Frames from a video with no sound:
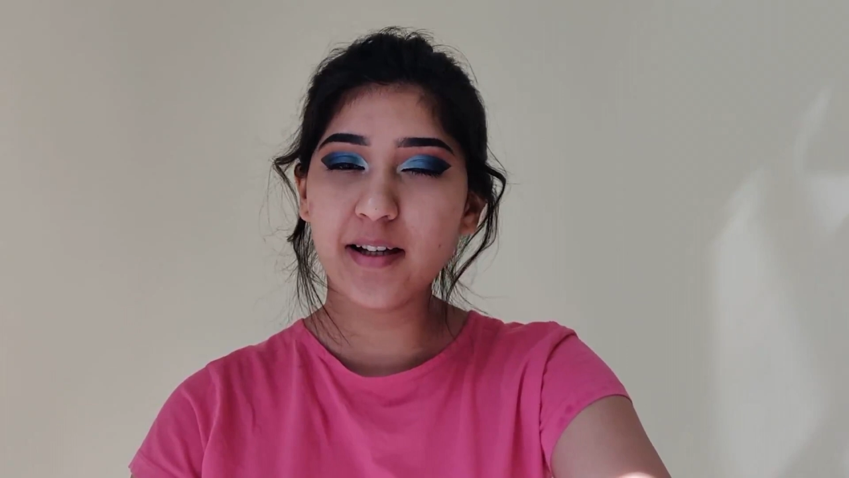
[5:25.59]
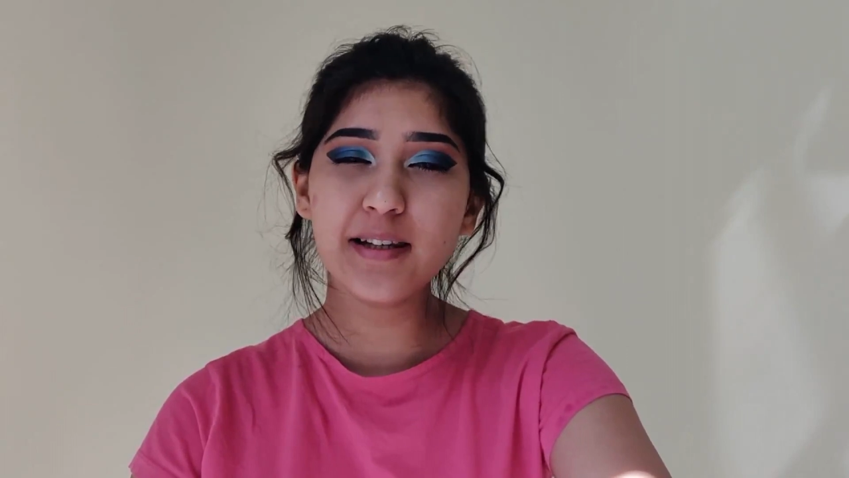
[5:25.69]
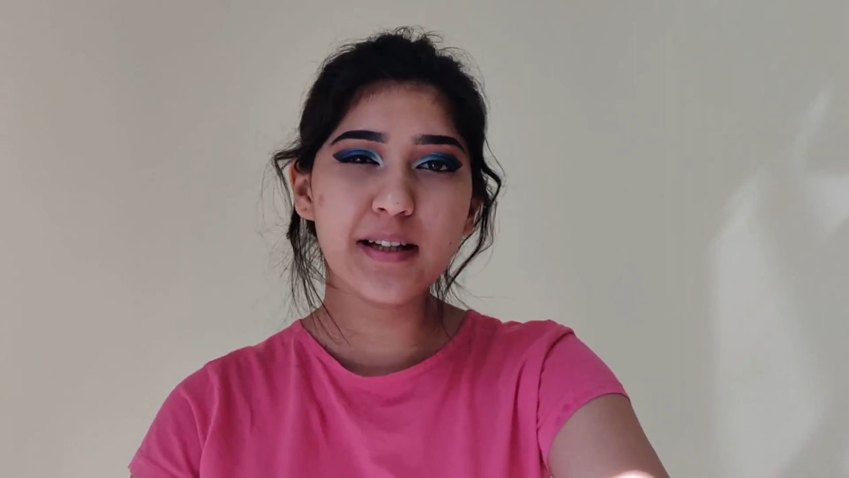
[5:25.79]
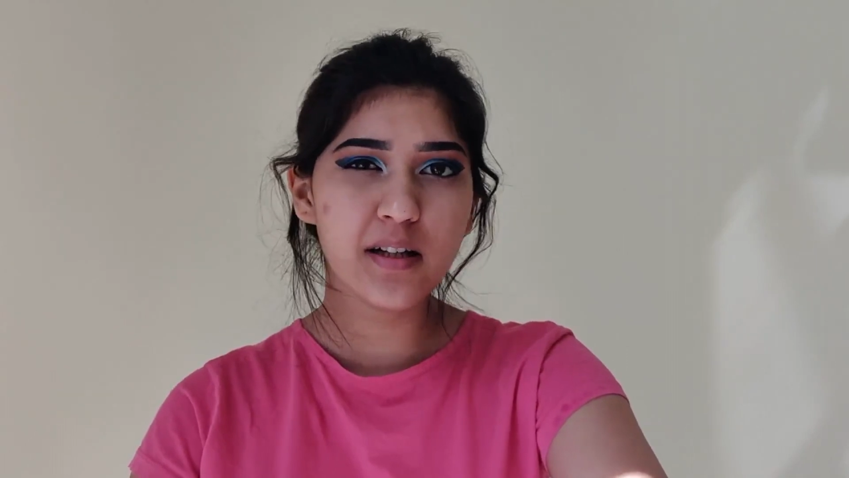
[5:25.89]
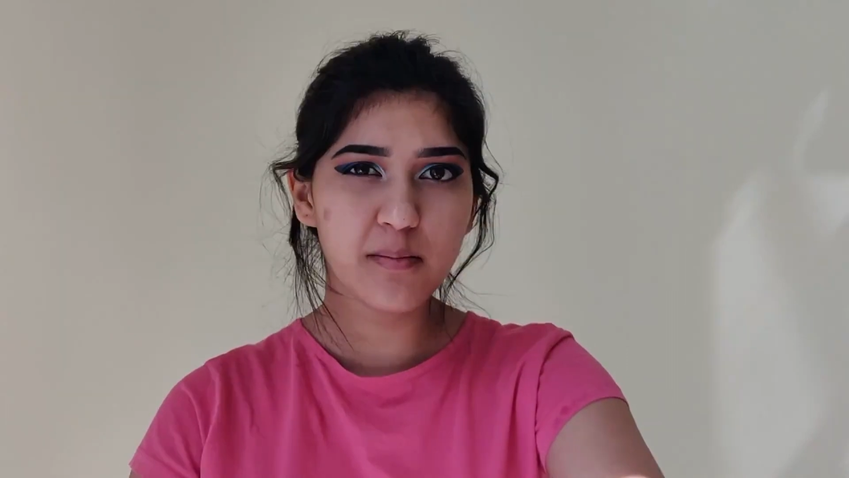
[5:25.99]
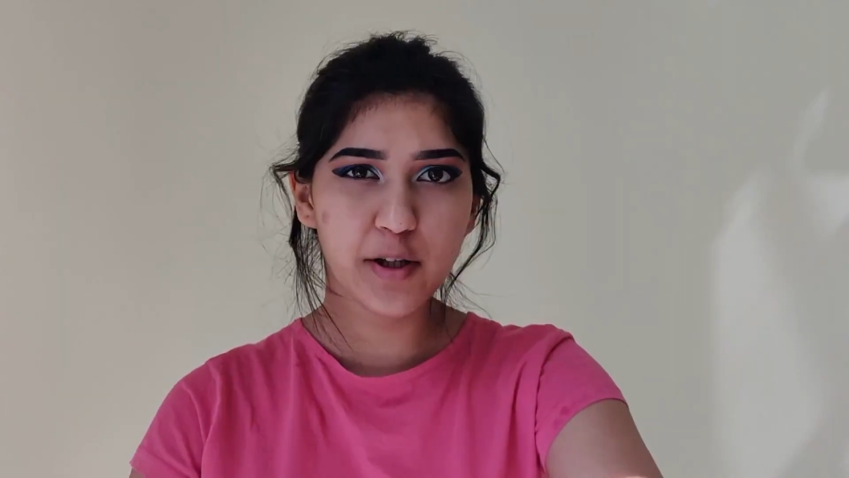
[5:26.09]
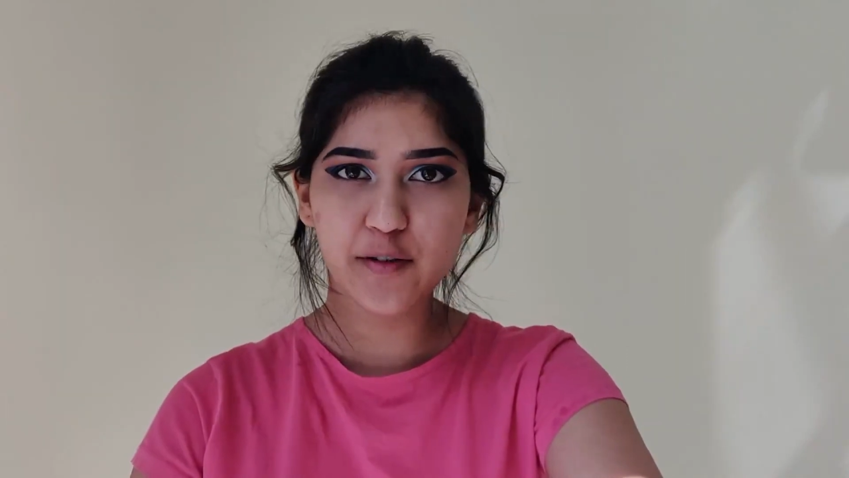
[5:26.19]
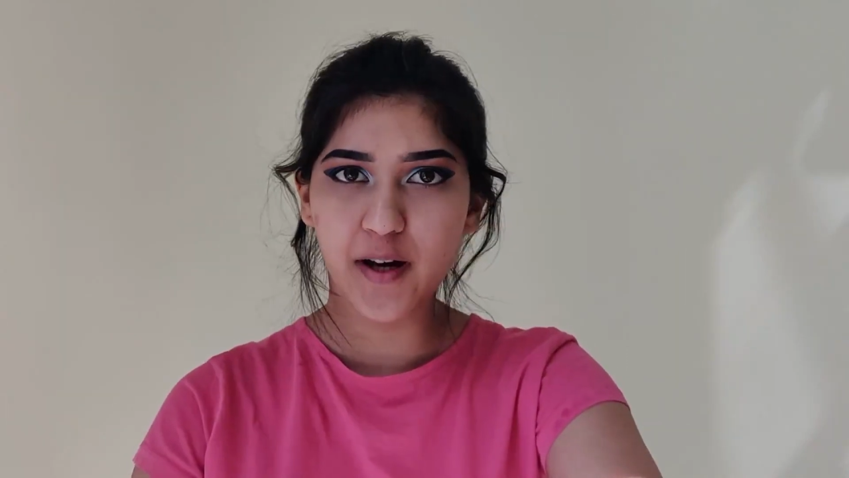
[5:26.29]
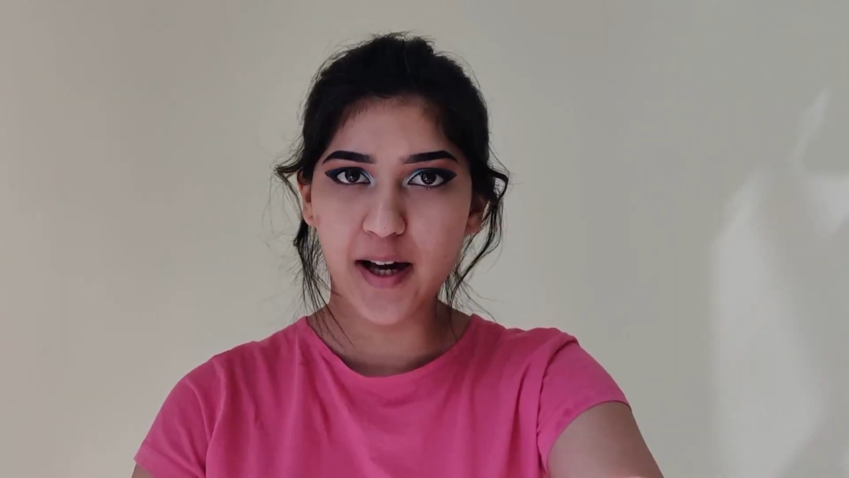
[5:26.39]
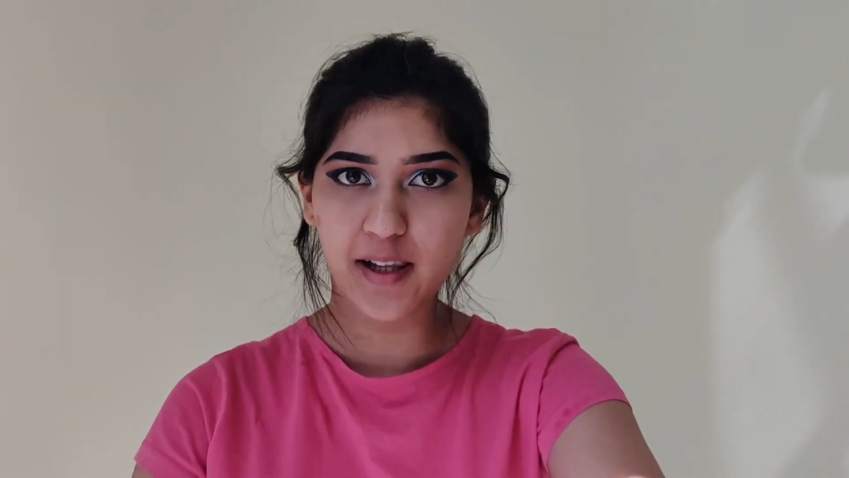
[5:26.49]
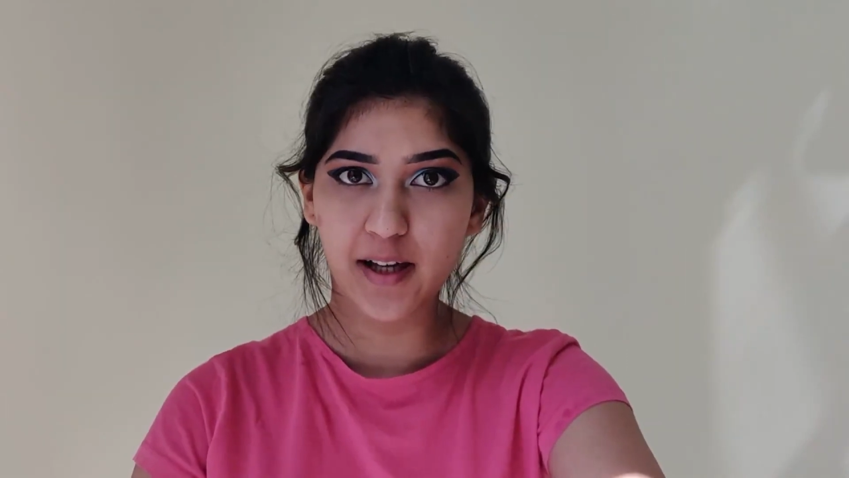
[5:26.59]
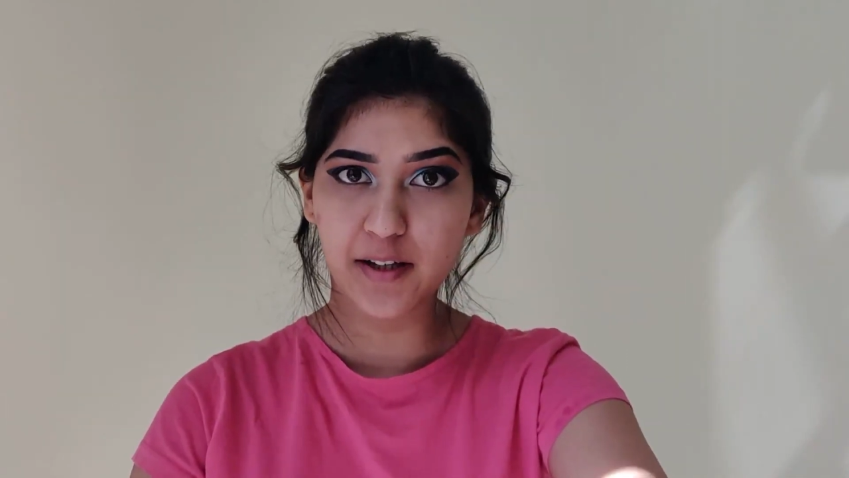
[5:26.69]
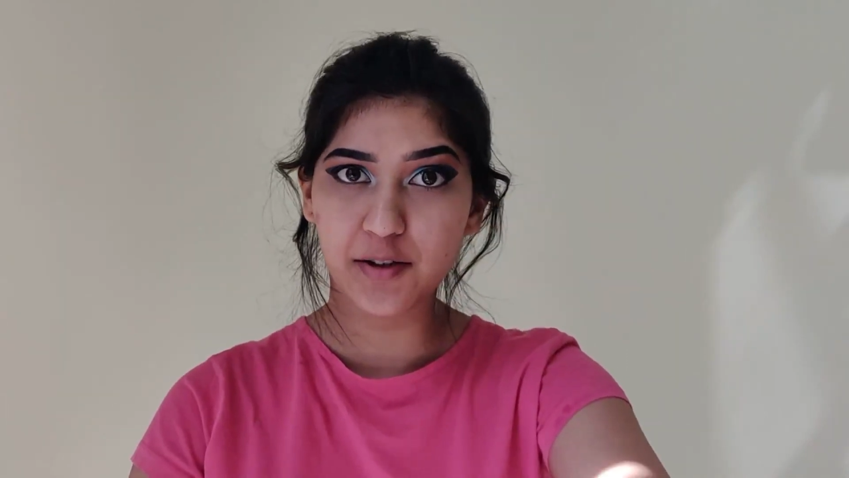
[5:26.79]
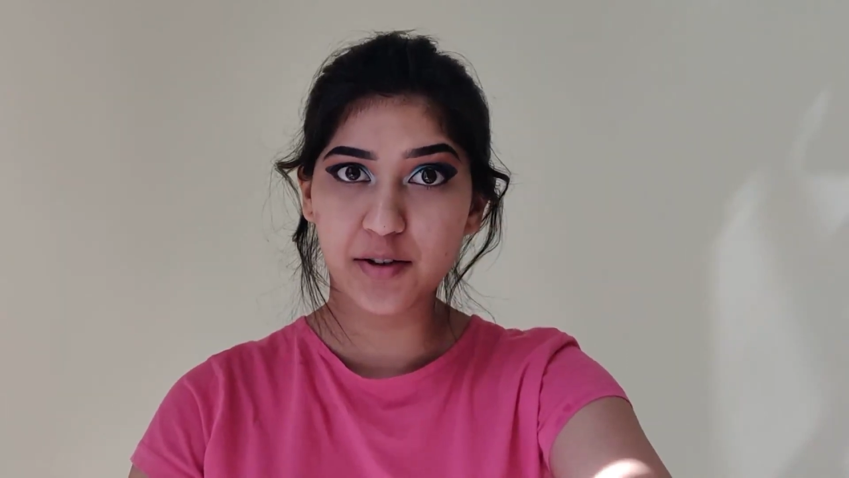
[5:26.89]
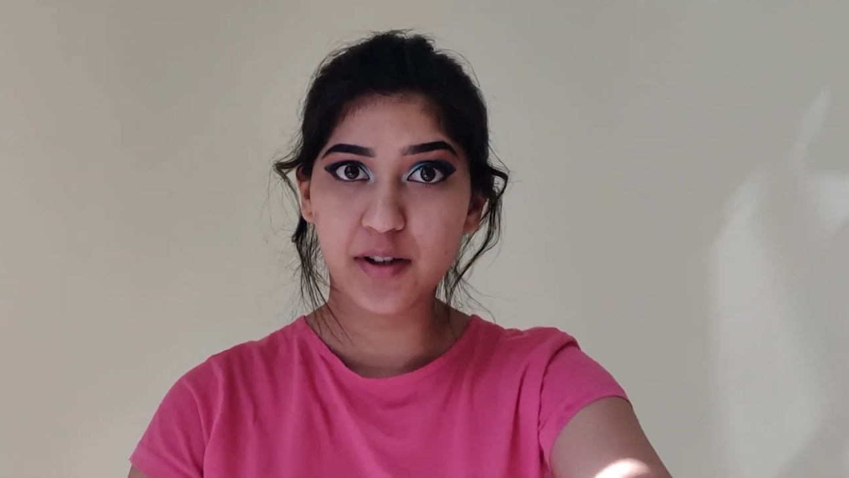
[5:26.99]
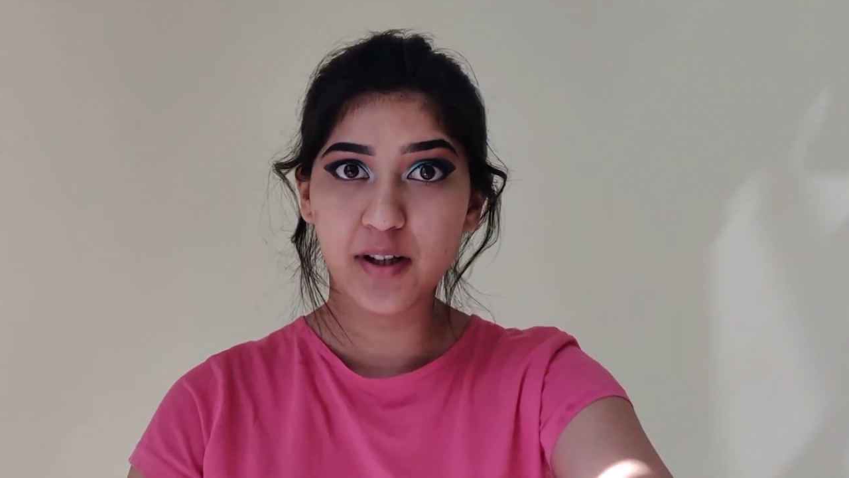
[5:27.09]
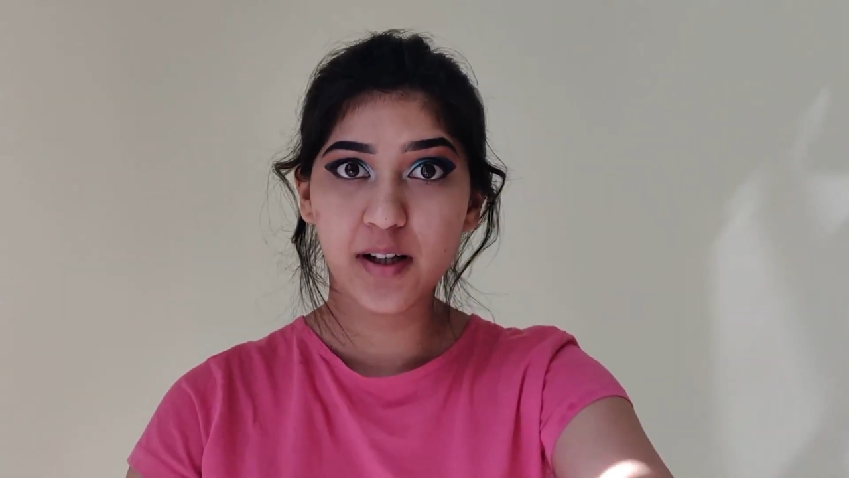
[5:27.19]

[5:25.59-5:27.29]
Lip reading: a little bit of eyeliner